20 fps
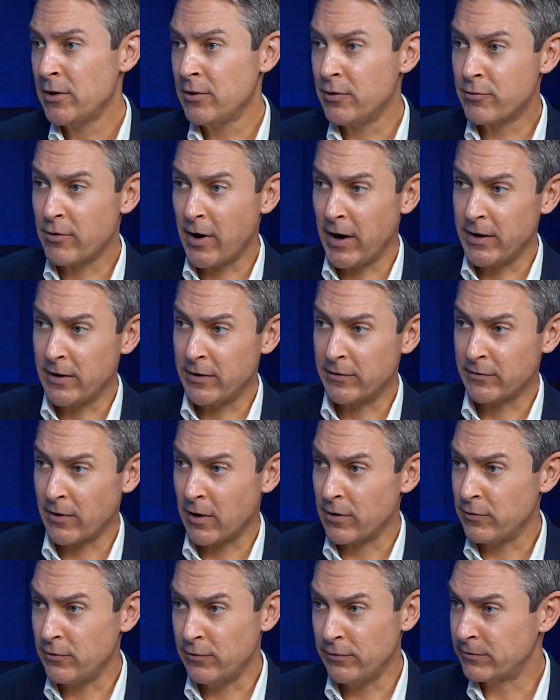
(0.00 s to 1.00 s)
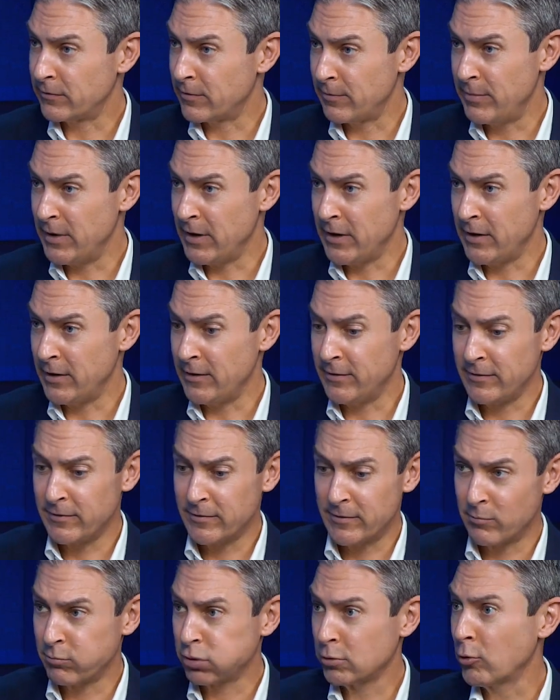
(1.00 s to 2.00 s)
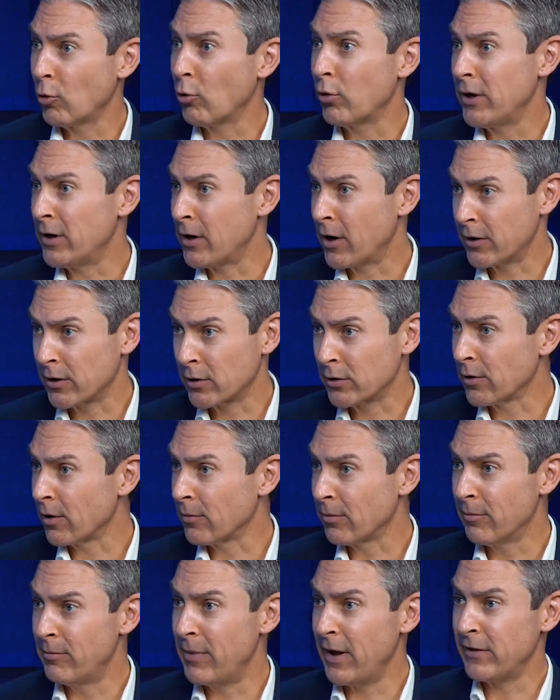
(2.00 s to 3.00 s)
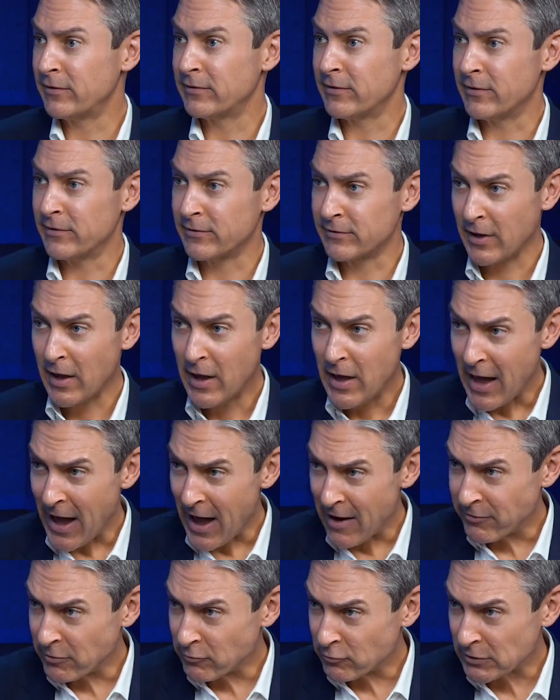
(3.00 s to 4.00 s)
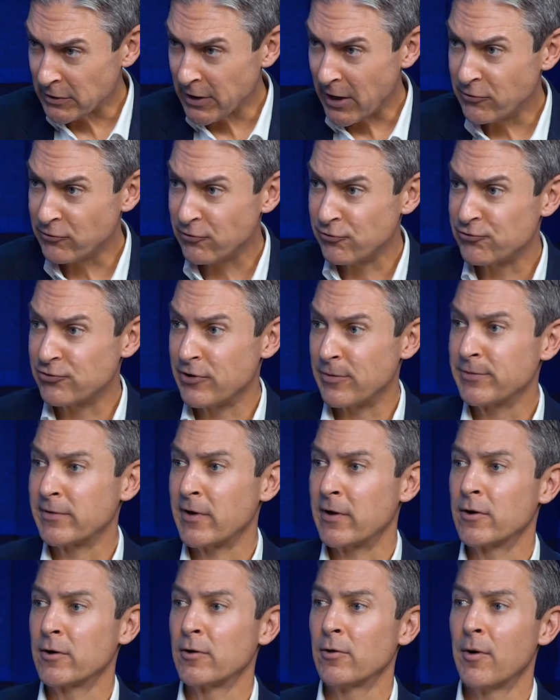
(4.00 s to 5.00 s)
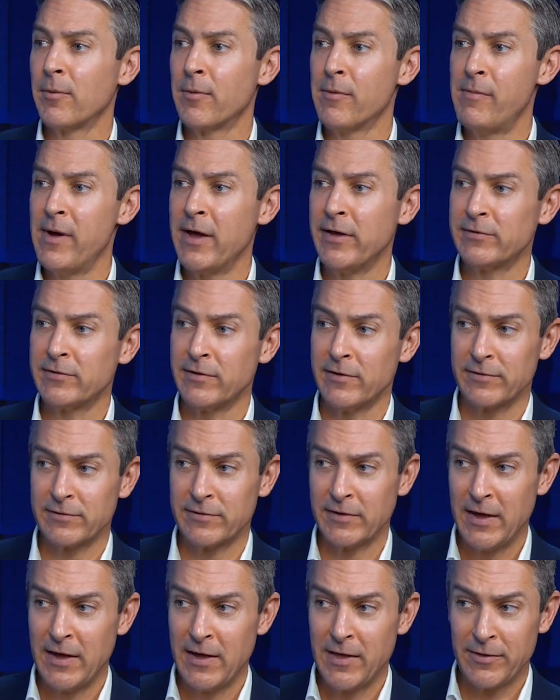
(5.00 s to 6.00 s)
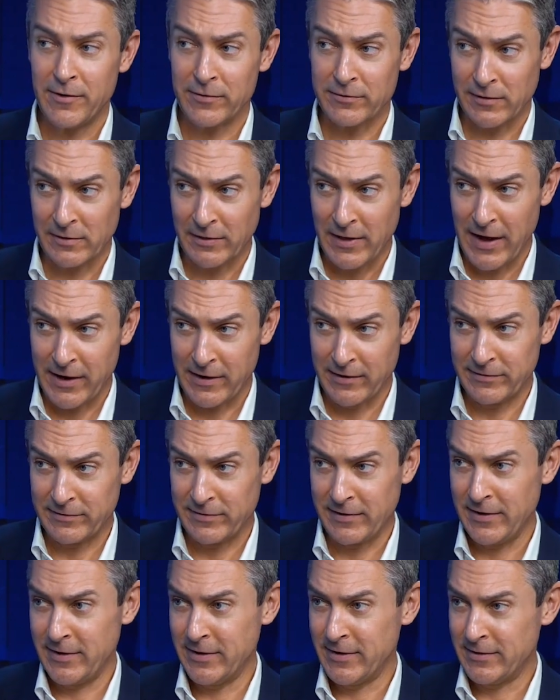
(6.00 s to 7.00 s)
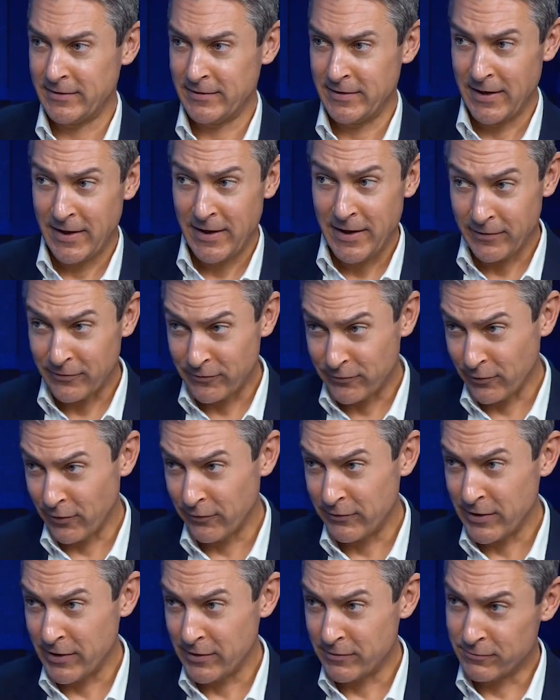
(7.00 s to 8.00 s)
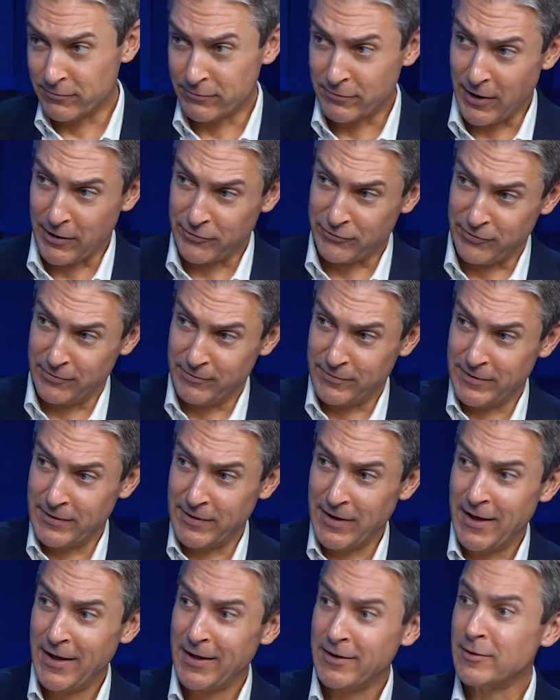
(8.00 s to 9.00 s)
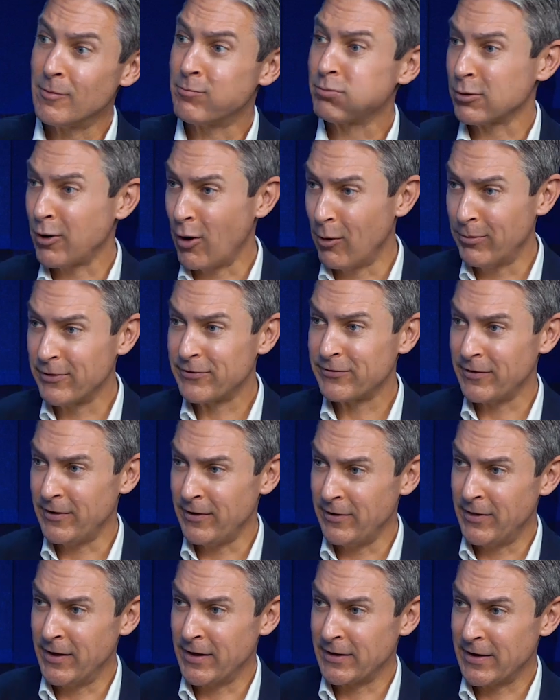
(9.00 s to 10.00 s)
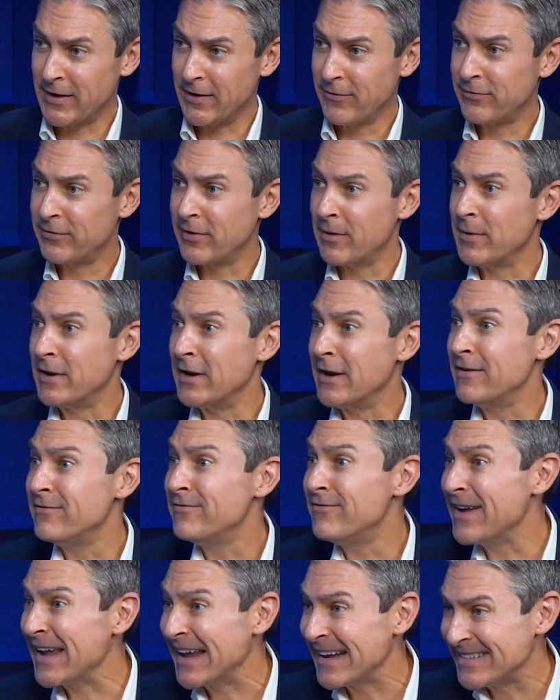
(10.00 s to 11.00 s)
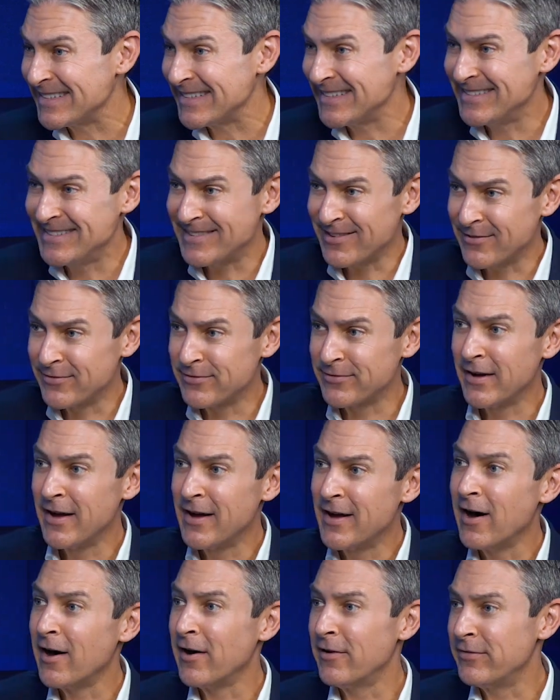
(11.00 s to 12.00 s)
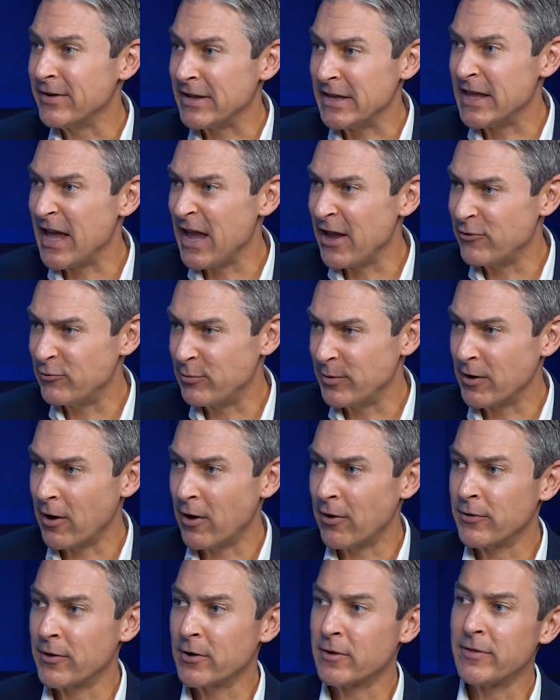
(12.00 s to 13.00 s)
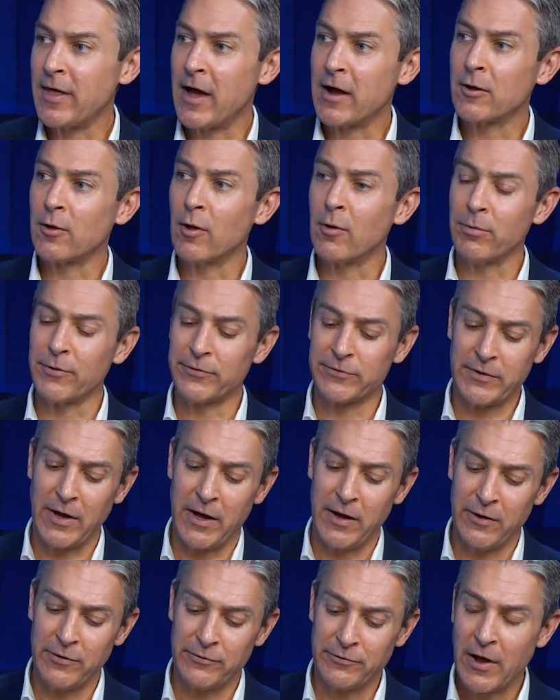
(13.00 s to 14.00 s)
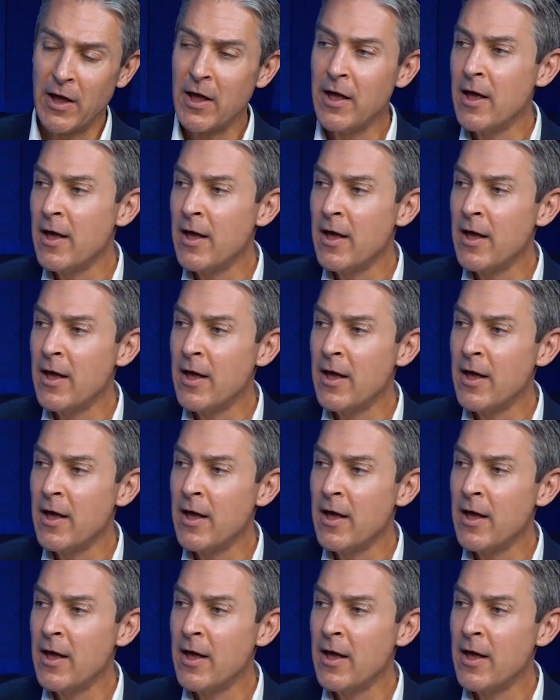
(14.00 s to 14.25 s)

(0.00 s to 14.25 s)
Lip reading: Ukrainians aren't used to being deployed on a global basis, having relationships on a global basis. There's a legacy in Soviet and Russian diplomacy that gives them an advantage of engagement on that global stage.